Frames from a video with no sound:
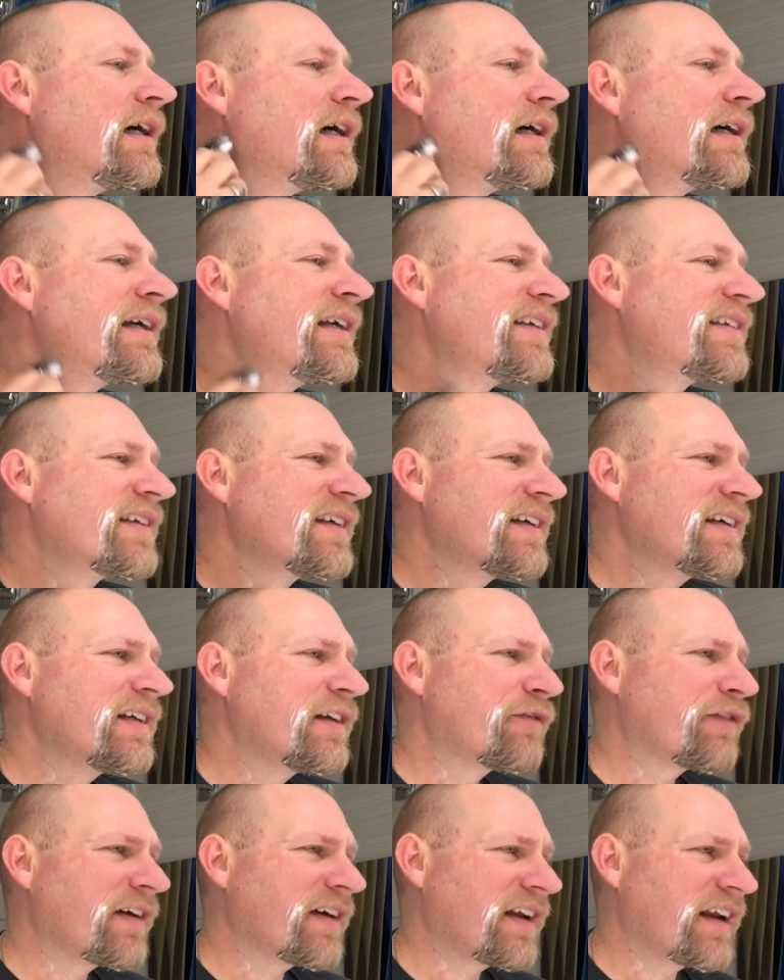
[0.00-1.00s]
He said
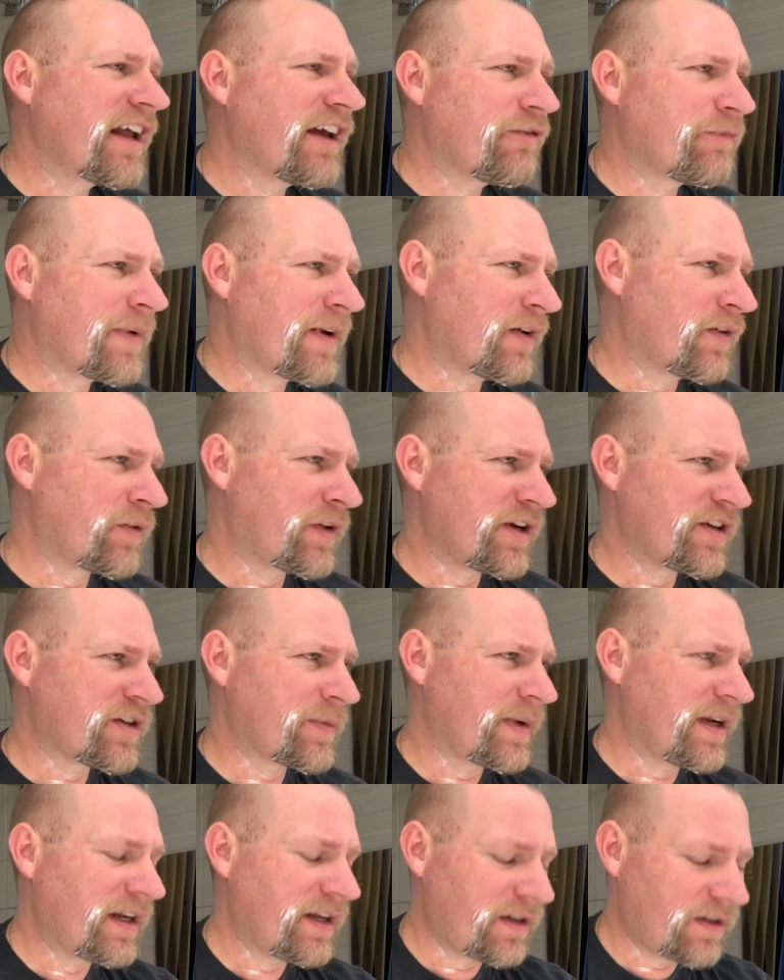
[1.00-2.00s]
if I could have my own razor
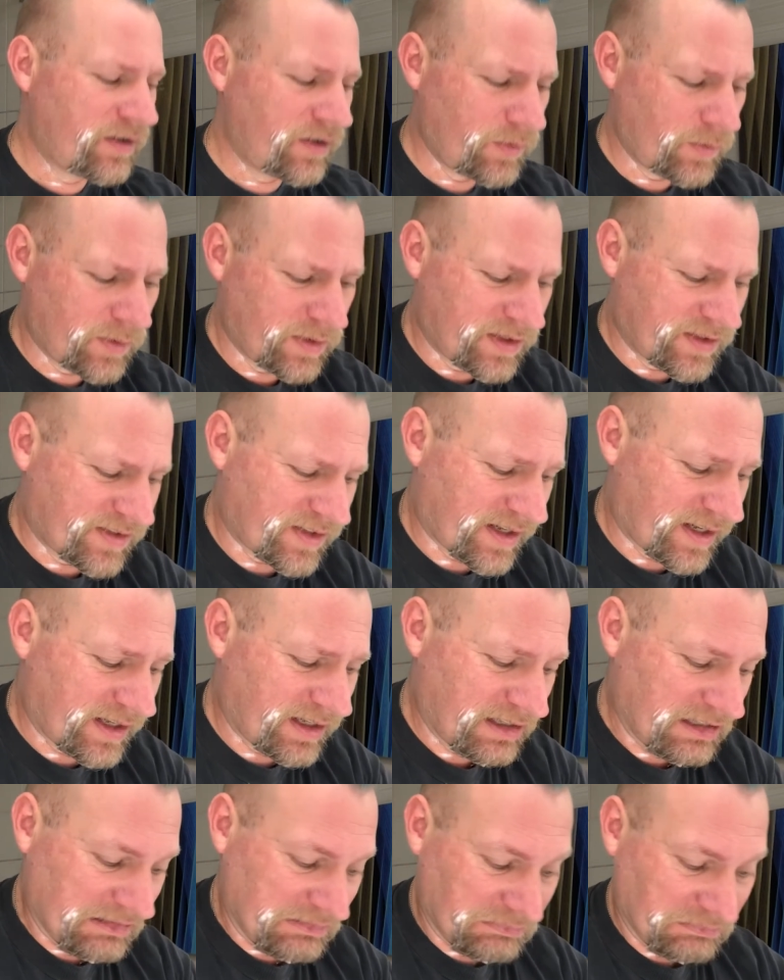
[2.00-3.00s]
made, who would design
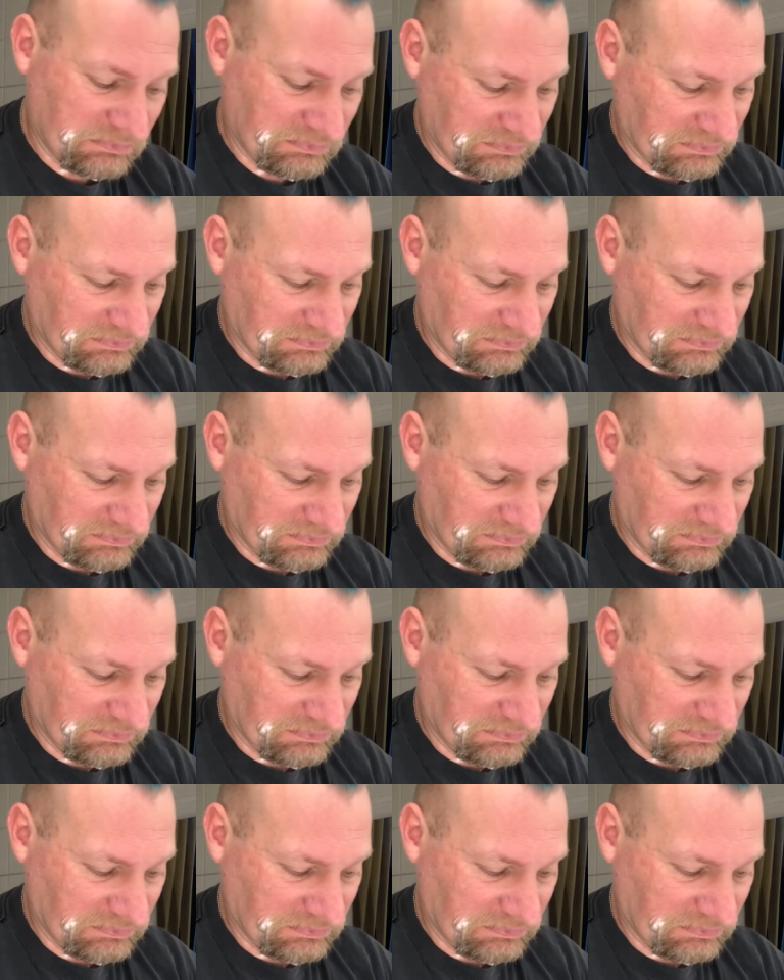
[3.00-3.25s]
it?